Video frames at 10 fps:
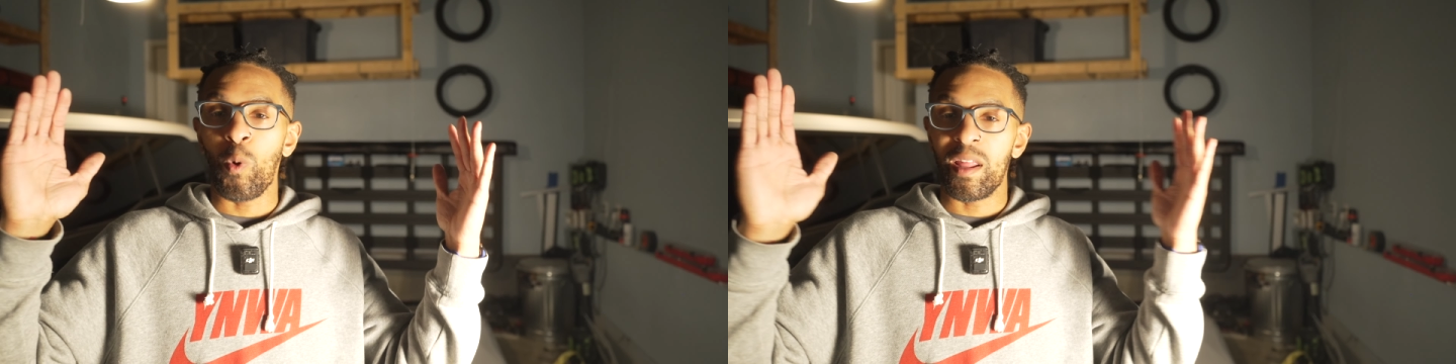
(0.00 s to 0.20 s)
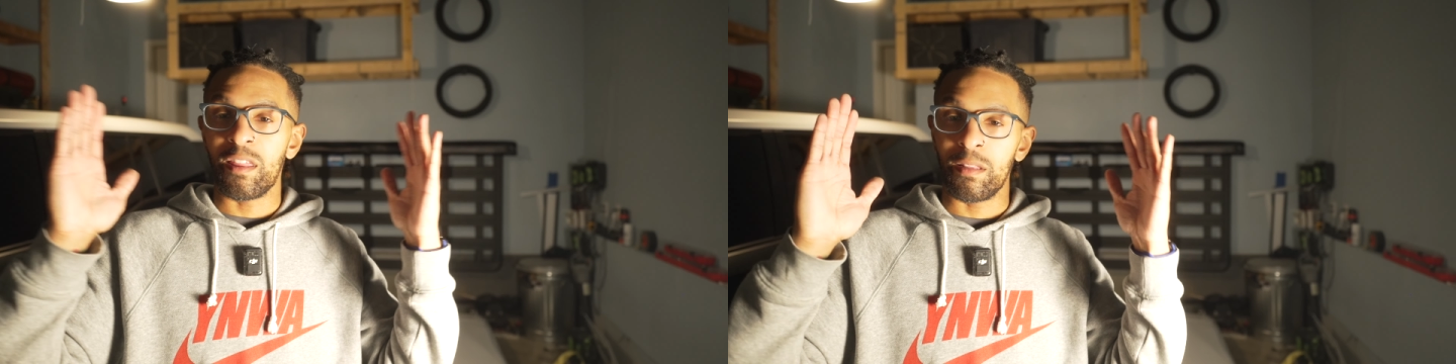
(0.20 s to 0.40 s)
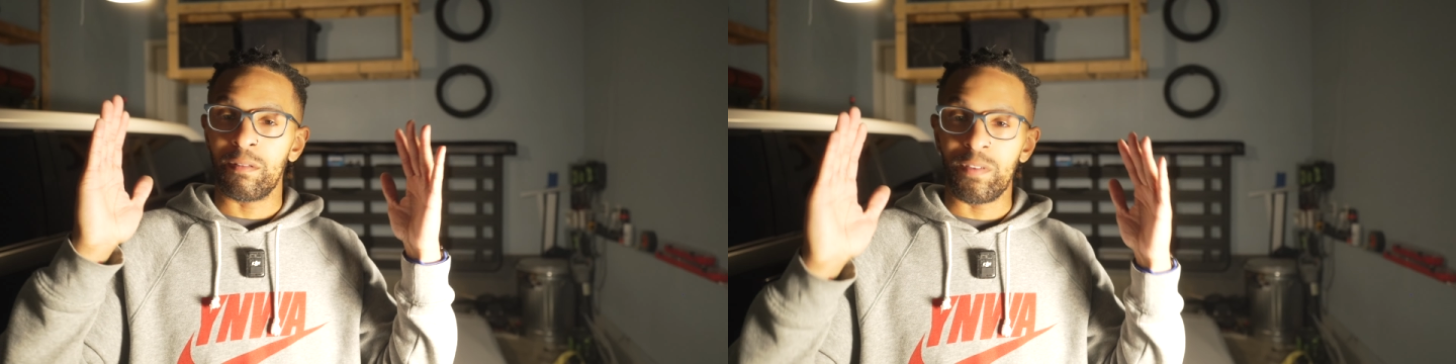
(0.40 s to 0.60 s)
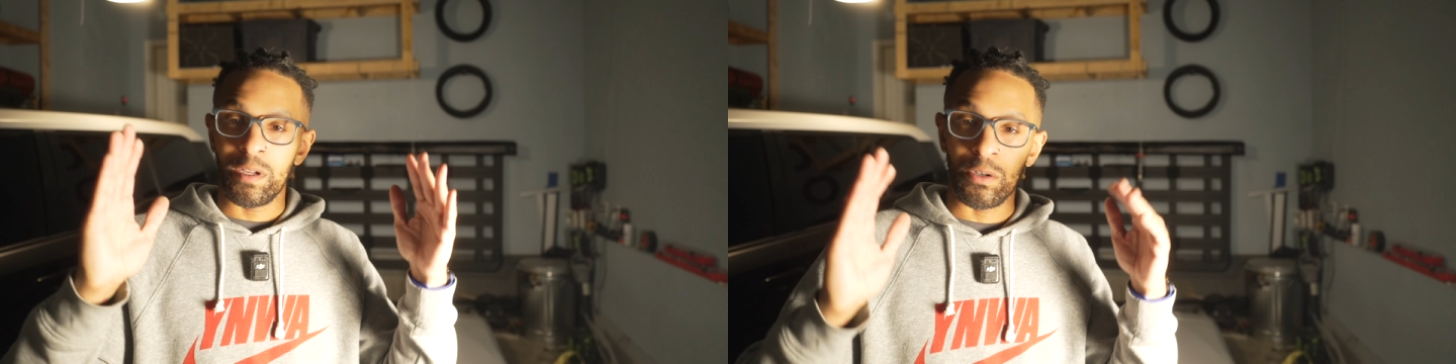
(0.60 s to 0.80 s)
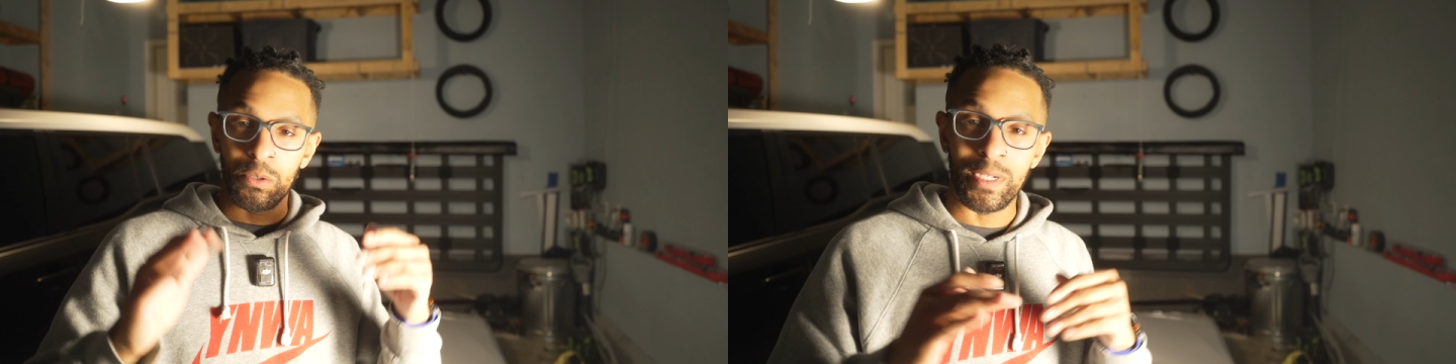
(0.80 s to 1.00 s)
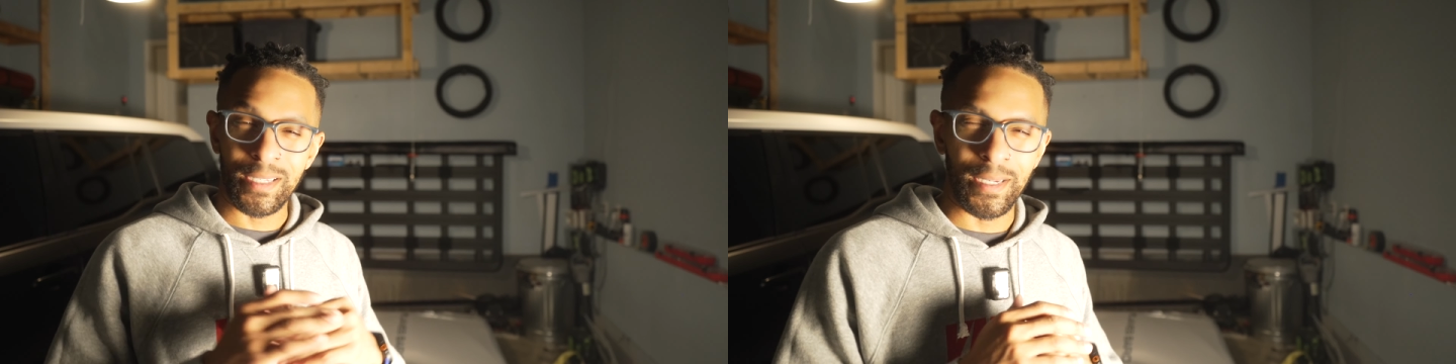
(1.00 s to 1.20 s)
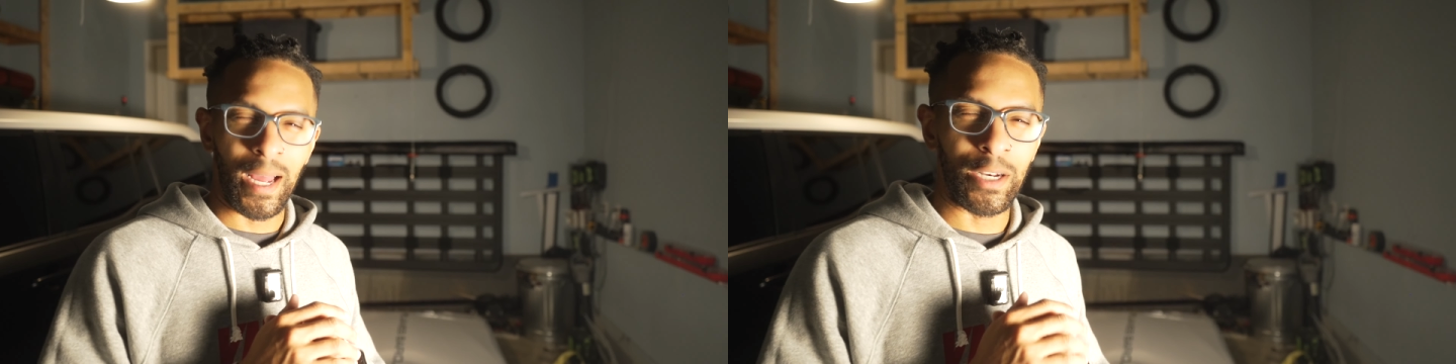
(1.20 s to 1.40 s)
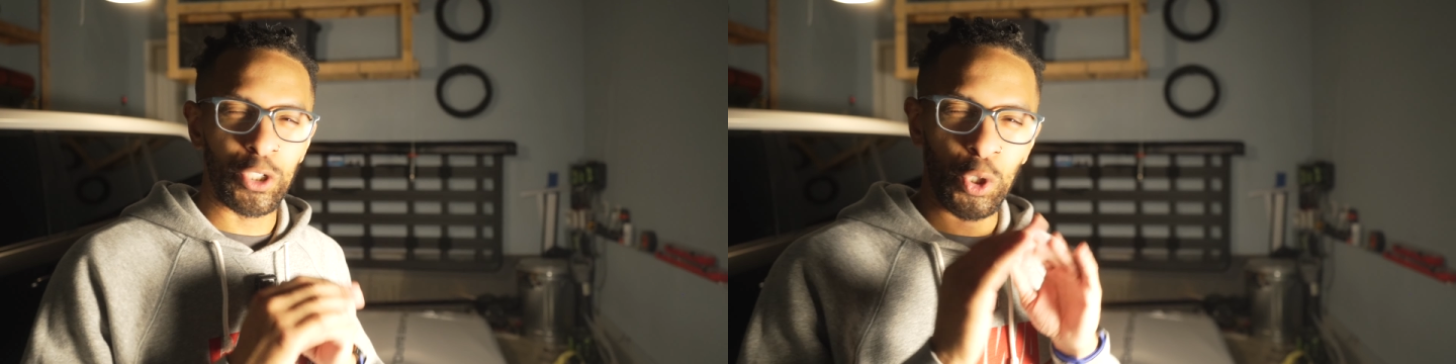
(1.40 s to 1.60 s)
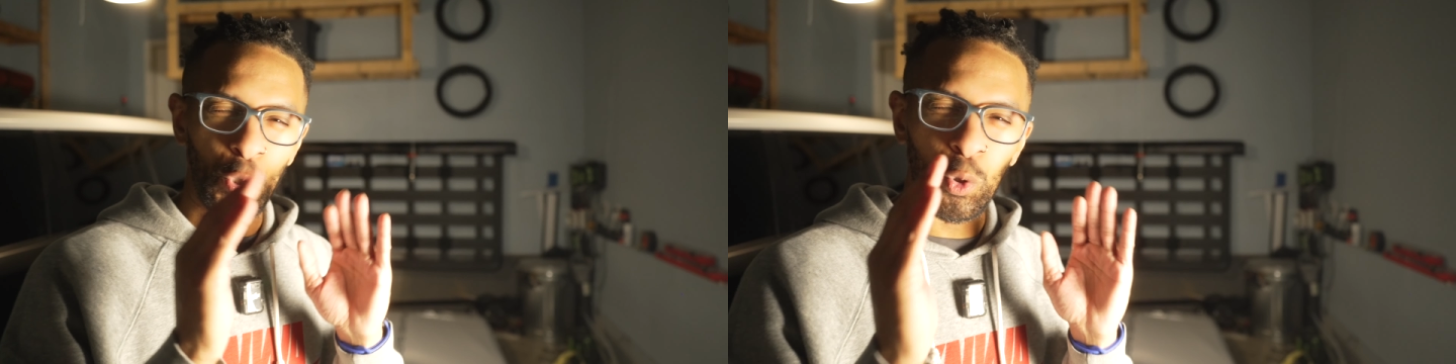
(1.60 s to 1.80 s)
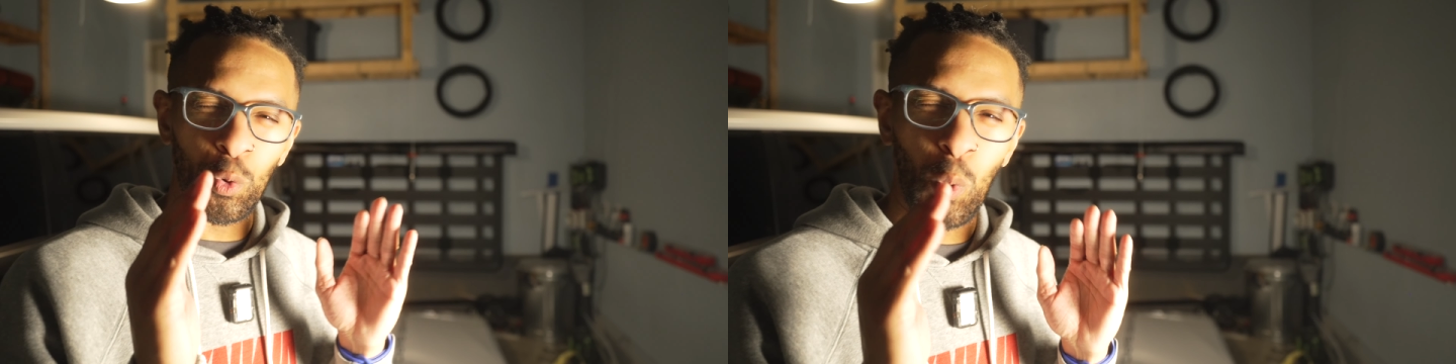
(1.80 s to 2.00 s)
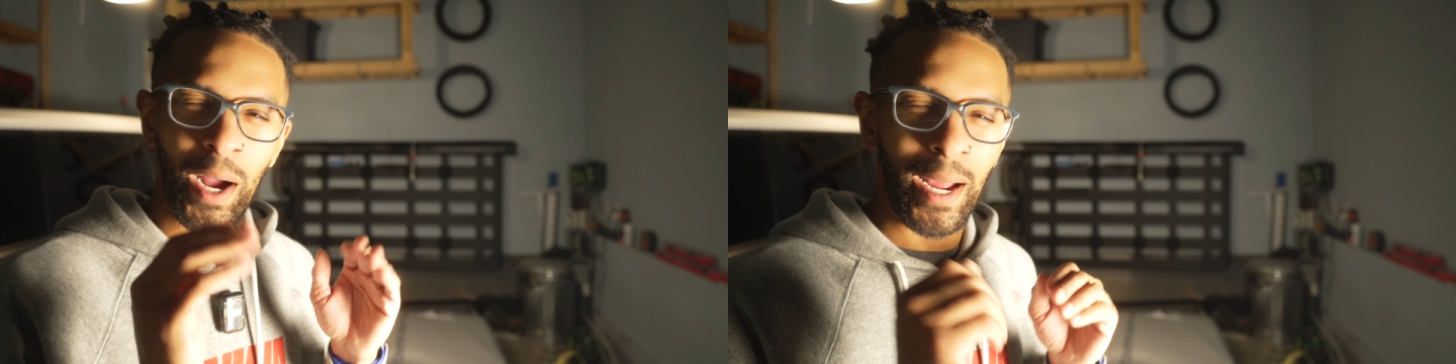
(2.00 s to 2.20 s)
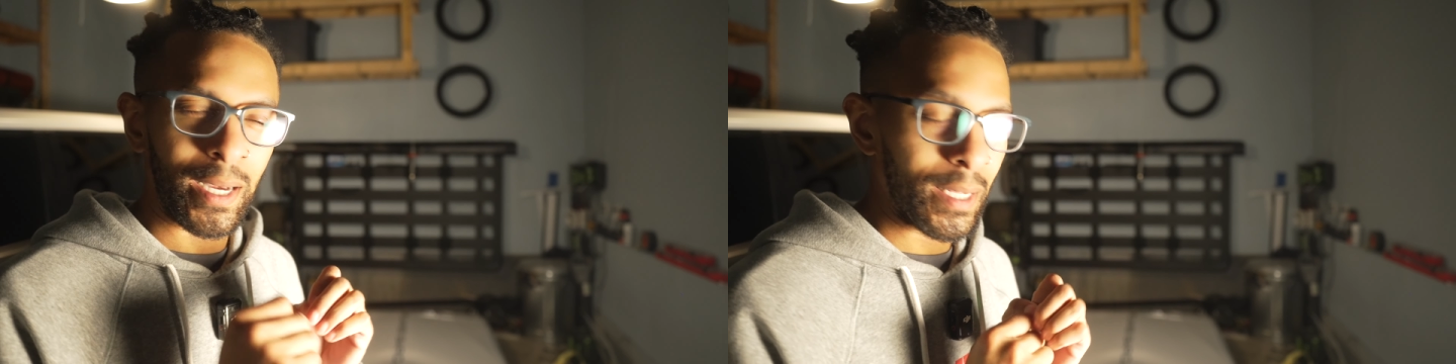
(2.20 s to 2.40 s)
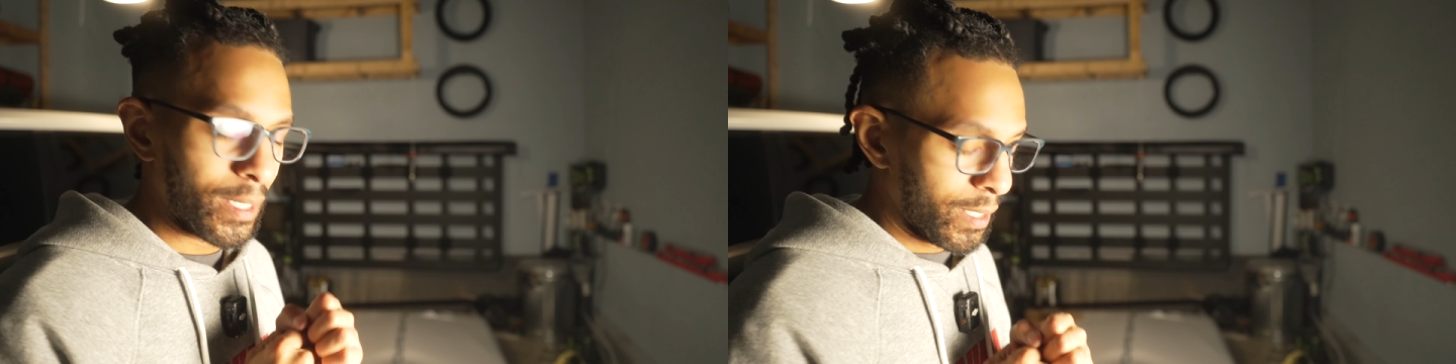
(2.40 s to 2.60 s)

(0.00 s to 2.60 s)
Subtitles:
width of the vehicle is not too wide.